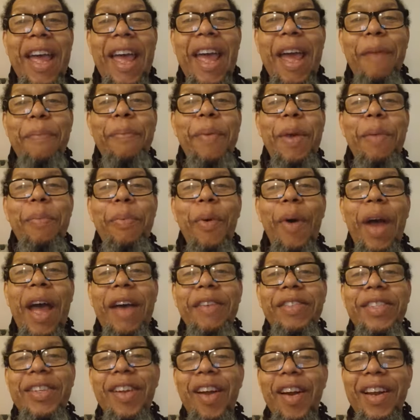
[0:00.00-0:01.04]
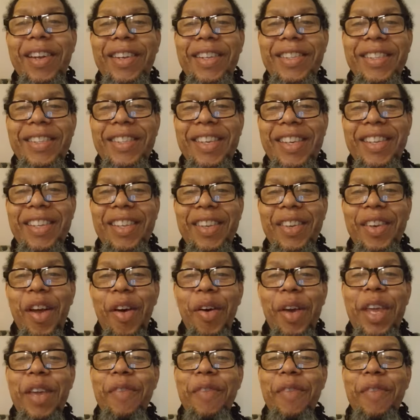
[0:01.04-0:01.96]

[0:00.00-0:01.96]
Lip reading: And people have started to see, you know,